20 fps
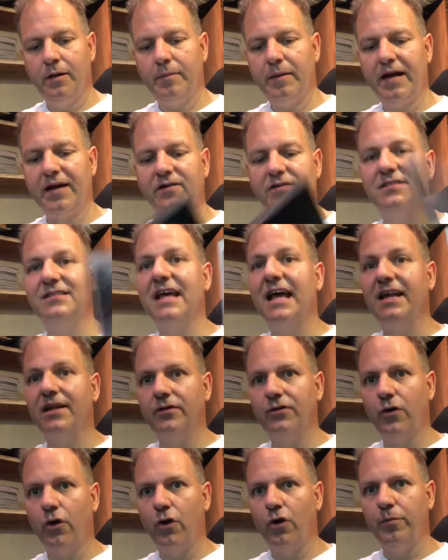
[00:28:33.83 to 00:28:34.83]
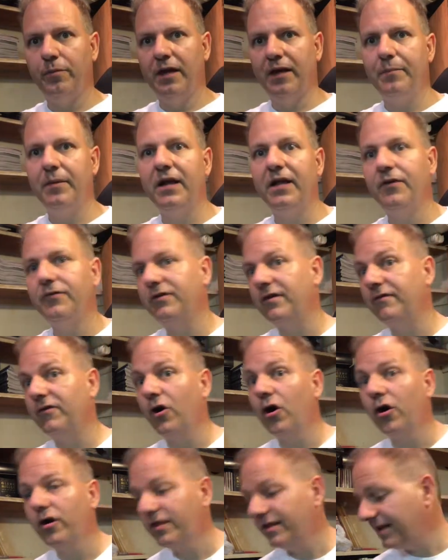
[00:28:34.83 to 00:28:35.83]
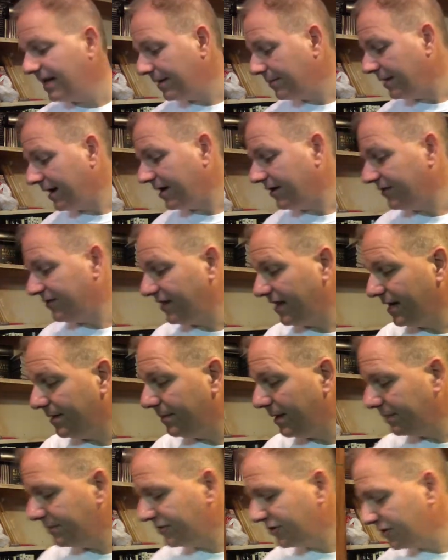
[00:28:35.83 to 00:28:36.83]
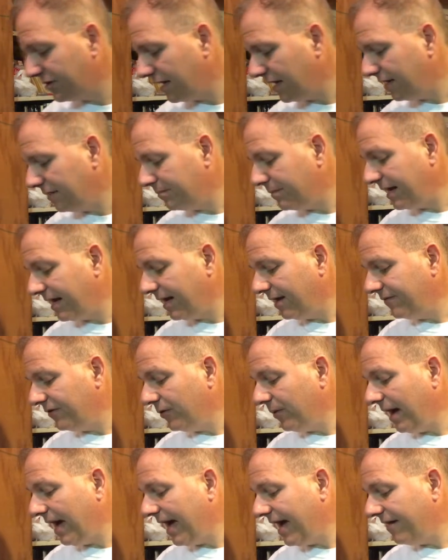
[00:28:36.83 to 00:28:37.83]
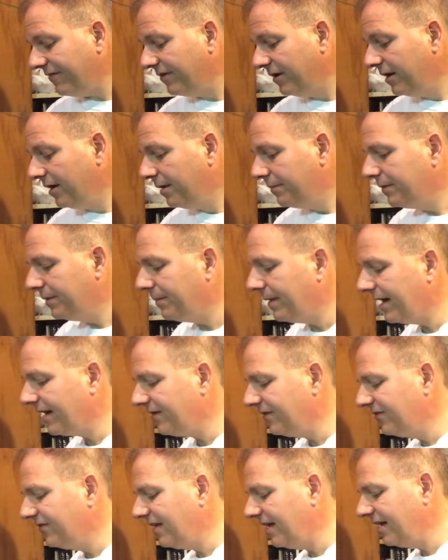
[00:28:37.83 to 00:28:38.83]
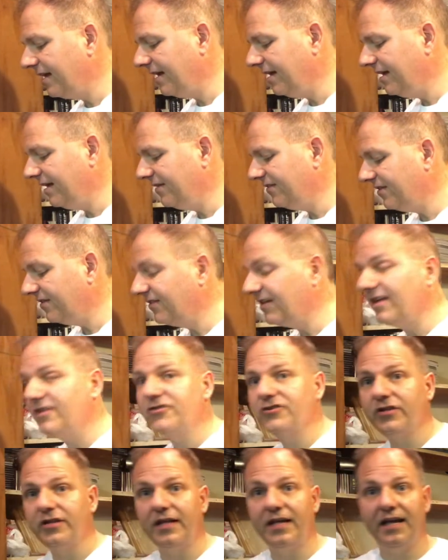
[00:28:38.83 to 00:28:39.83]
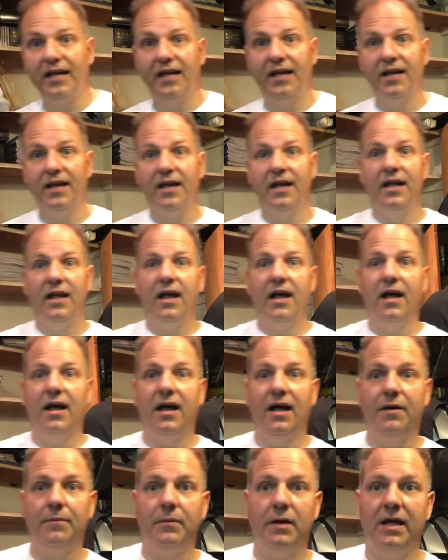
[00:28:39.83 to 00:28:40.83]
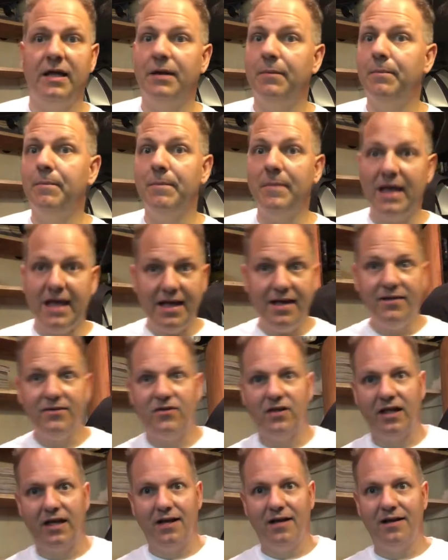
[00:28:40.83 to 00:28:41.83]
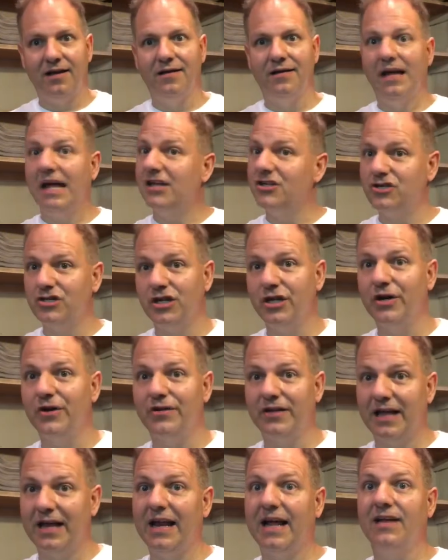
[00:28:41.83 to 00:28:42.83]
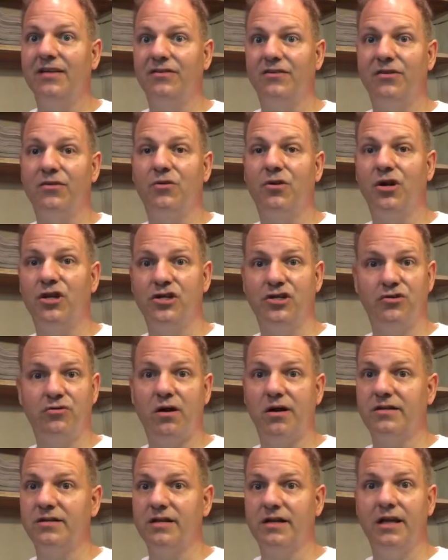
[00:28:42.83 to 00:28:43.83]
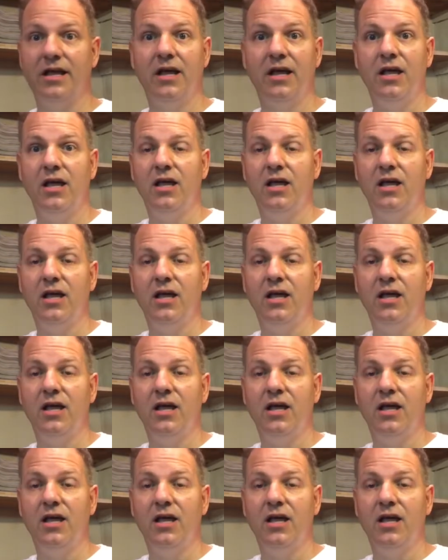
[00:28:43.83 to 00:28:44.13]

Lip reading: Michael Senna's Home. Anybody who's ever heard of the name Michael Senna, I'm sure not many of you have, but Michael Senna is essentially an amazing engineer that has constructed